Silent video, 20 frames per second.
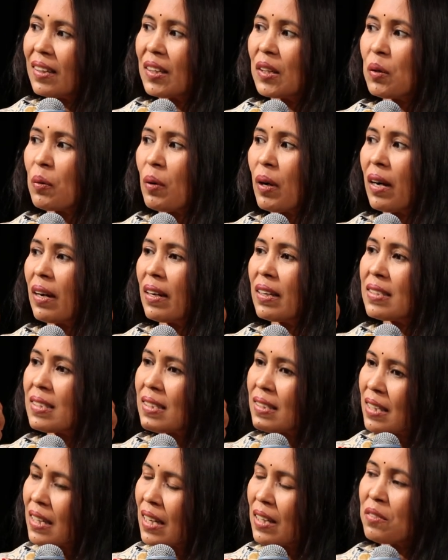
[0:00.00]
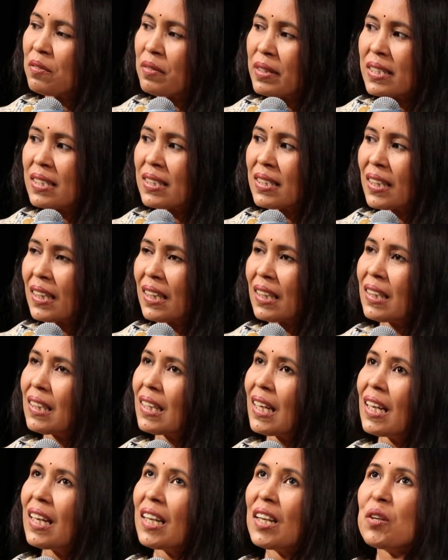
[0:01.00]
it's convincing,
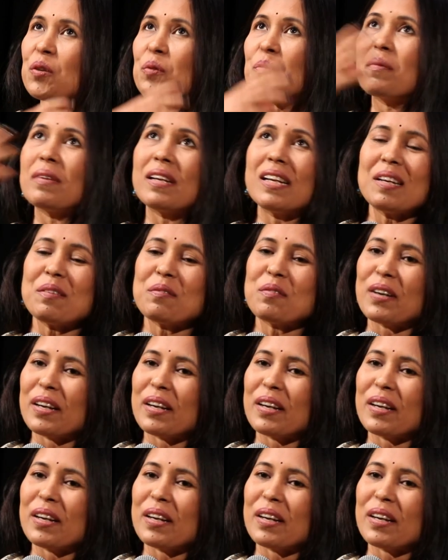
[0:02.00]
then you believe.